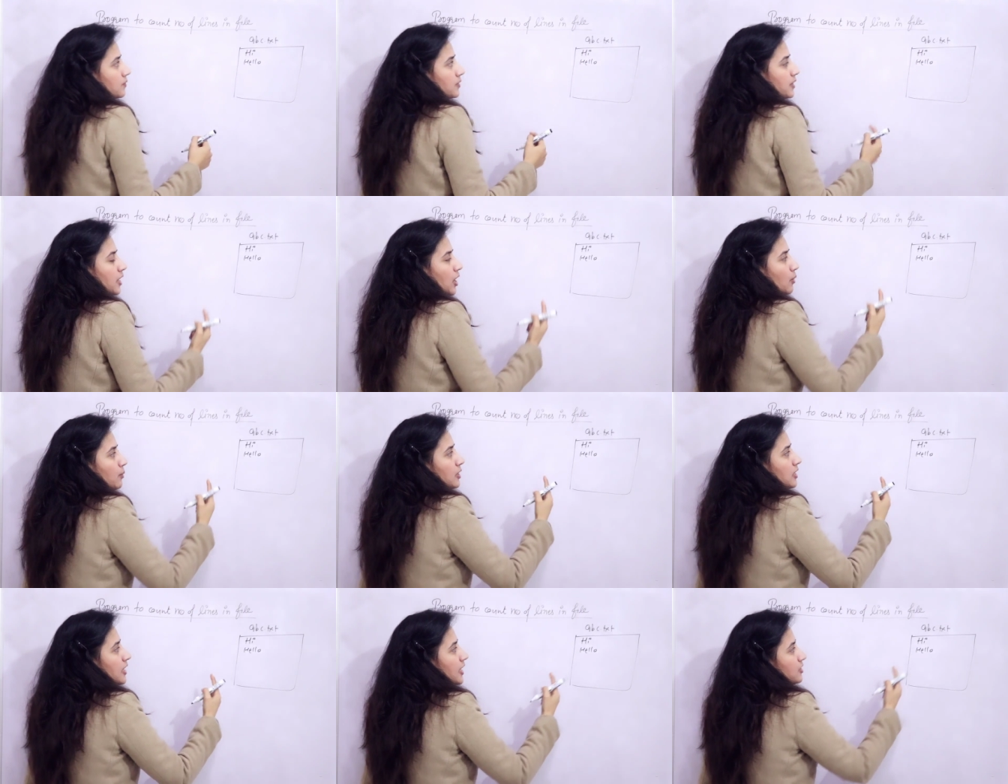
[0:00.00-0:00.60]
Then
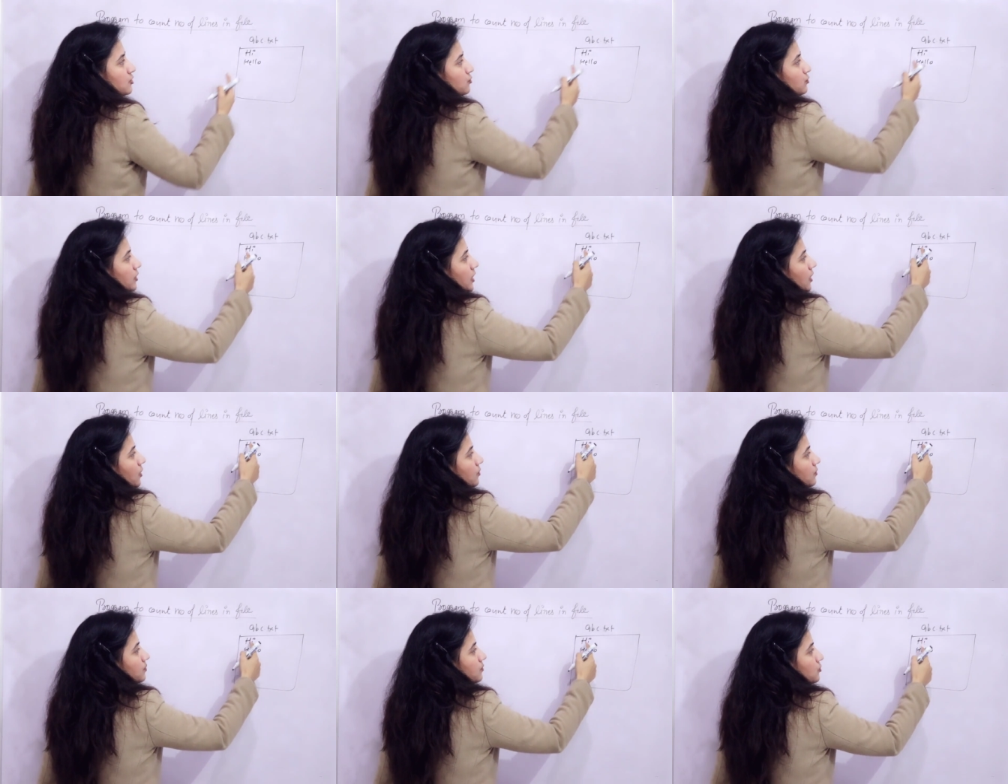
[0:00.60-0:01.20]
how many lines we
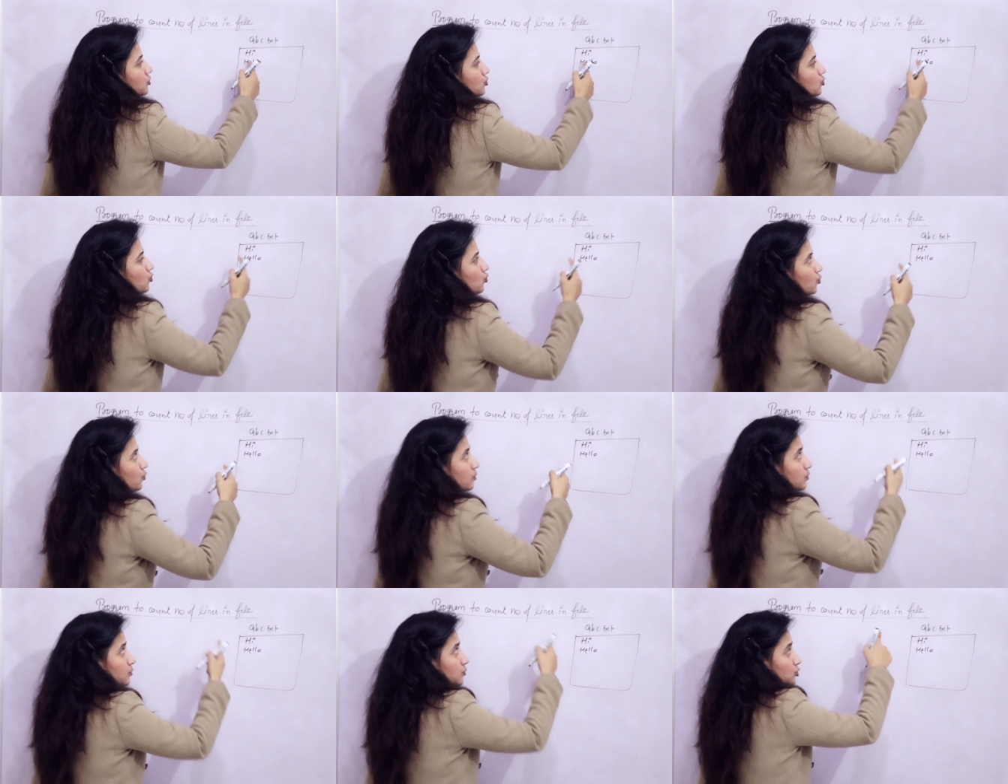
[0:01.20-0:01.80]
have?
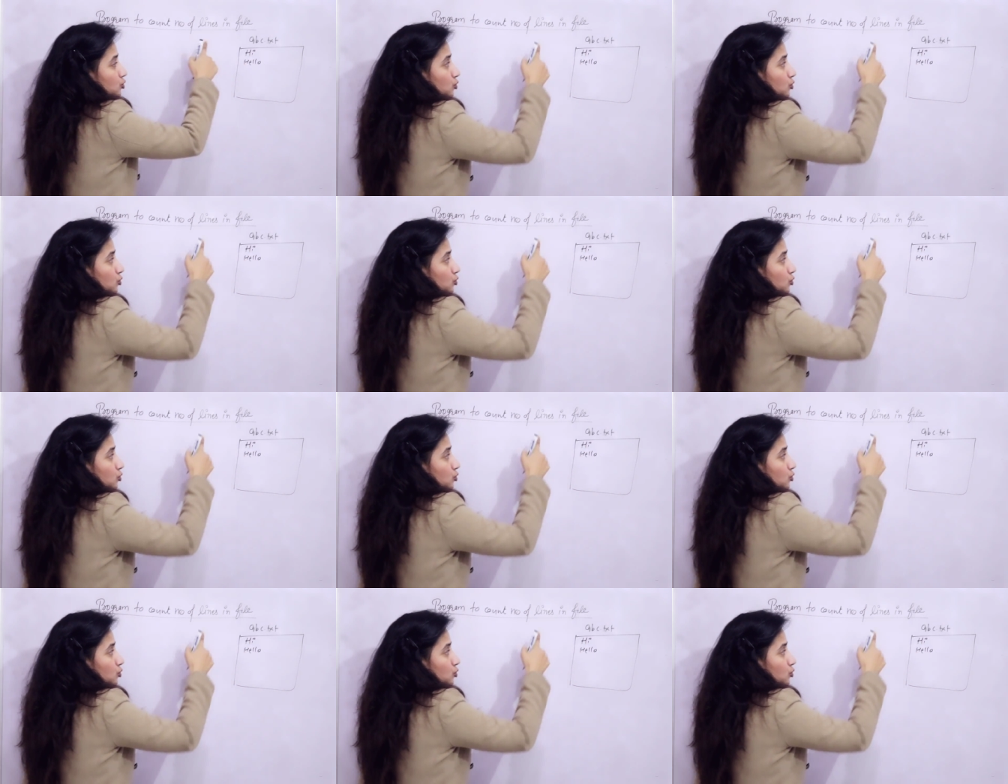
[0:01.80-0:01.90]
2.